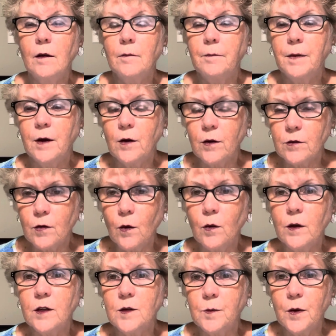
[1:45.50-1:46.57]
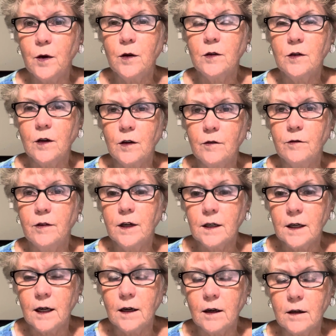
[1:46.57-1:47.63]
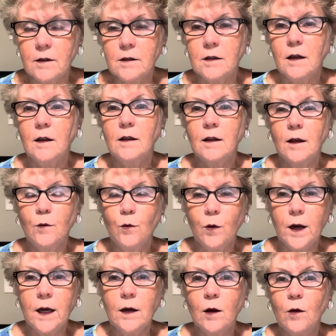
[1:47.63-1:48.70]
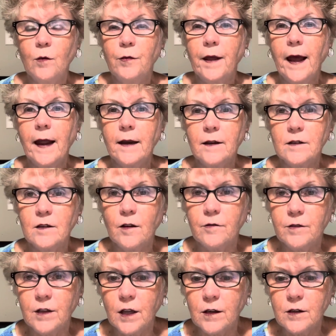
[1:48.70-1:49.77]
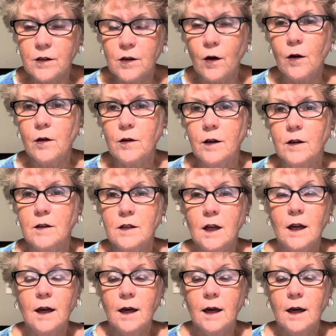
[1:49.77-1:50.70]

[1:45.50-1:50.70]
because Holy Spirit is convicting us, then we know that is of the darkness,